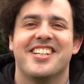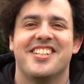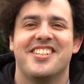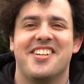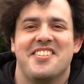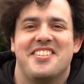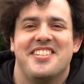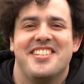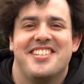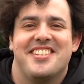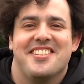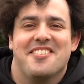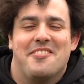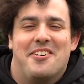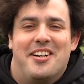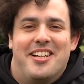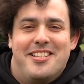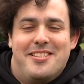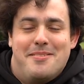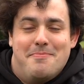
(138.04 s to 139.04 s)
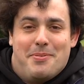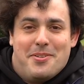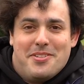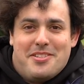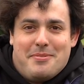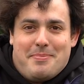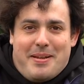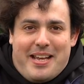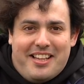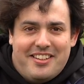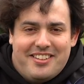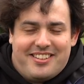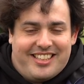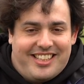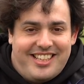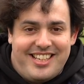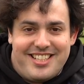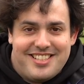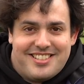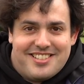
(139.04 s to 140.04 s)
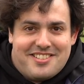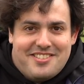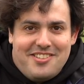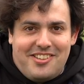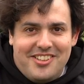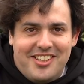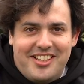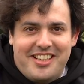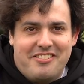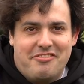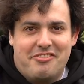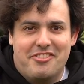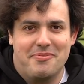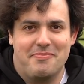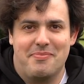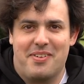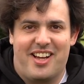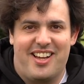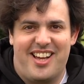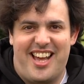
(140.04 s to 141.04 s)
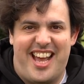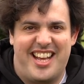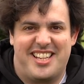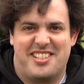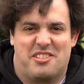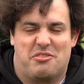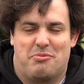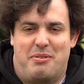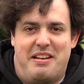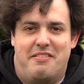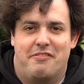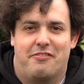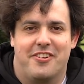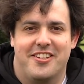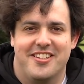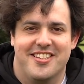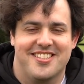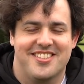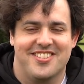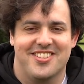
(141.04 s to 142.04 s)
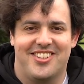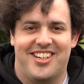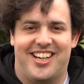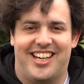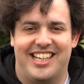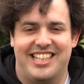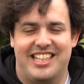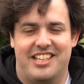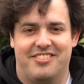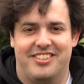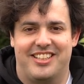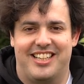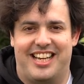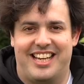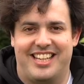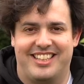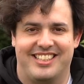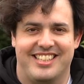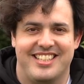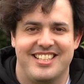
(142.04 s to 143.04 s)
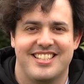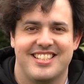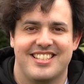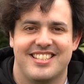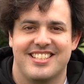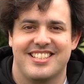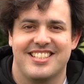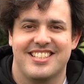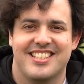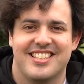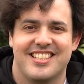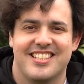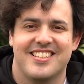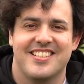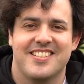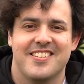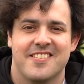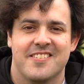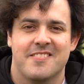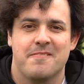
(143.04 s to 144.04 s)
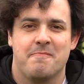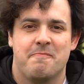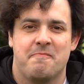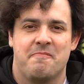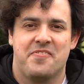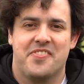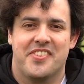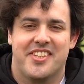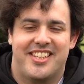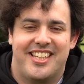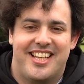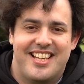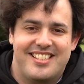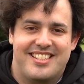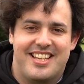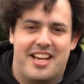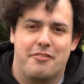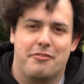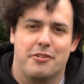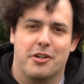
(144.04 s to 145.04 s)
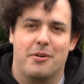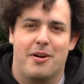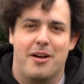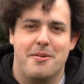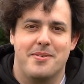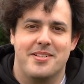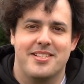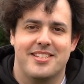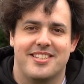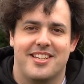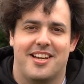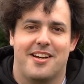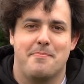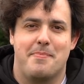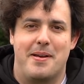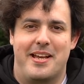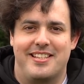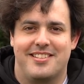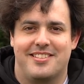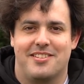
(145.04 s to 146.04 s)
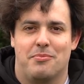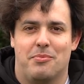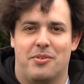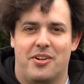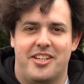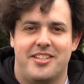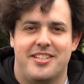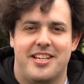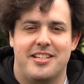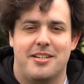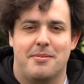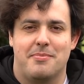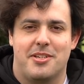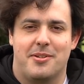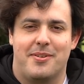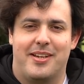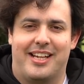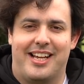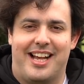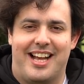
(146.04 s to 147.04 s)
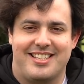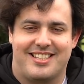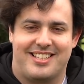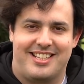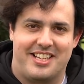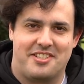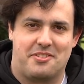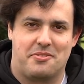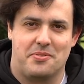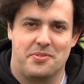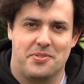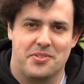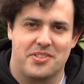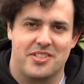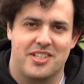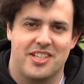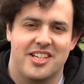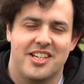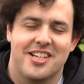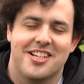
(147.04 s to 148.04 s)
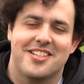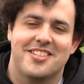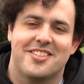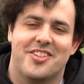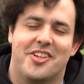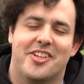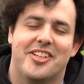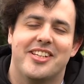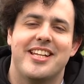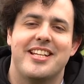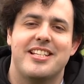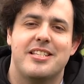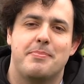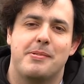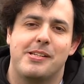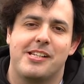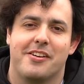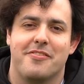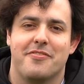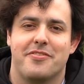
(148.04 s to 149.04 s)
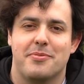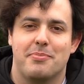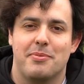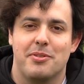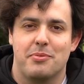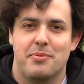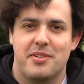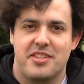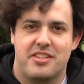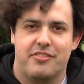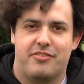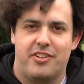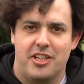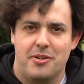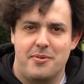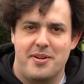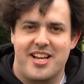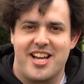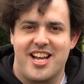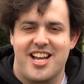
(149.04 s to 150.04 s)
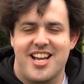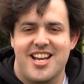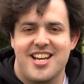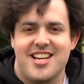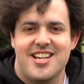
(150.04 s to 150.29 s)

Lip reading: Notice that while it's important to be healthy, ESA's not looking for extreme fitness or high-level athletes. The last set of requirements are based on what you'd end up doing as an astronaut. So you'd need to be comfortable with the following.